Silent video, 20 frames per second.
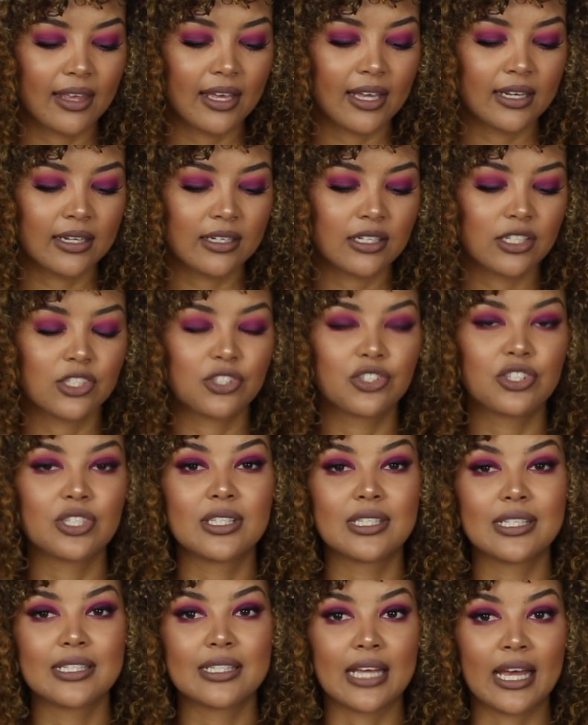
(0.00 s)
then
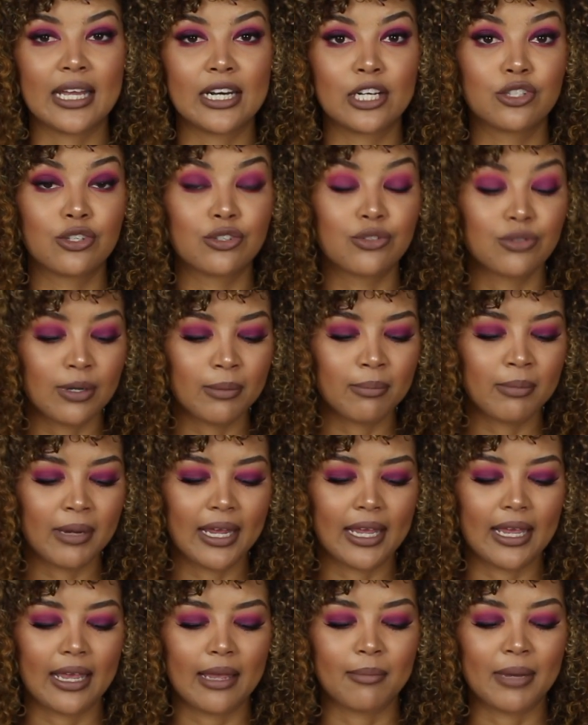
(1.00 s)
just decided to trim
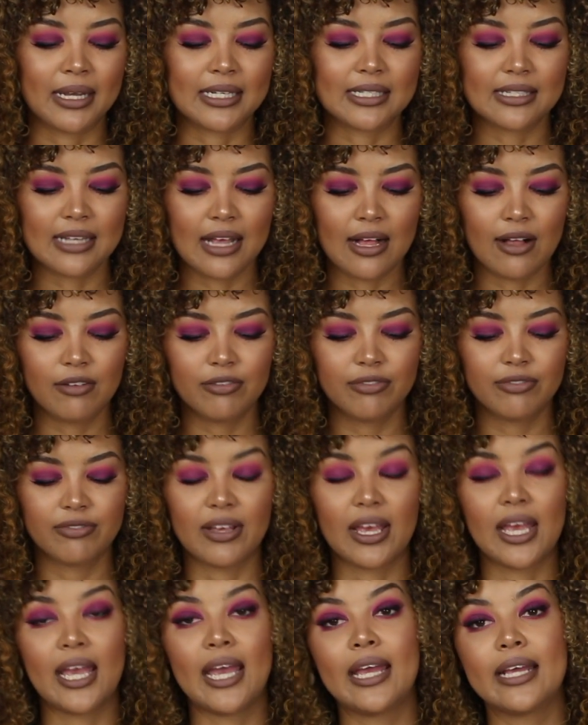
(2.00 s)
my hair myself,
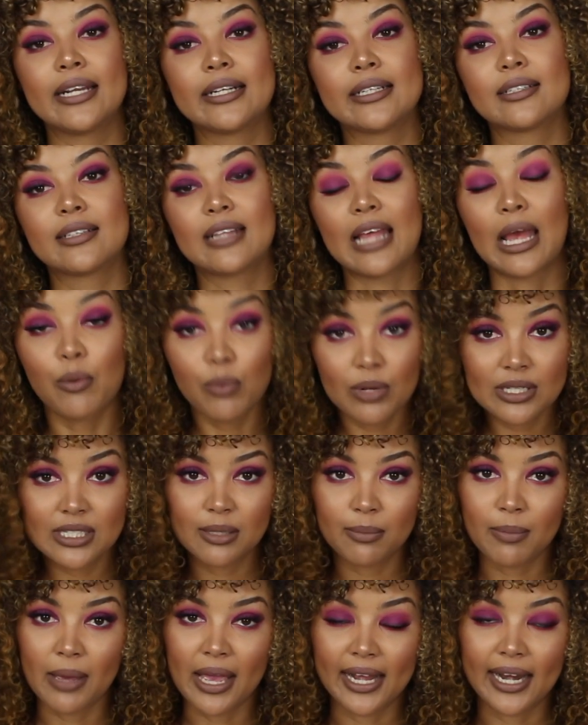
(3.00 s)
and that was
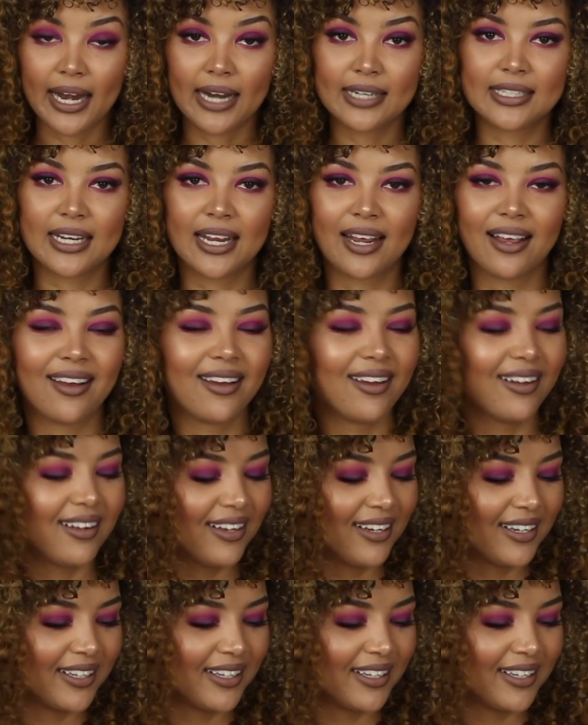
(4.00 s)
a bad idea.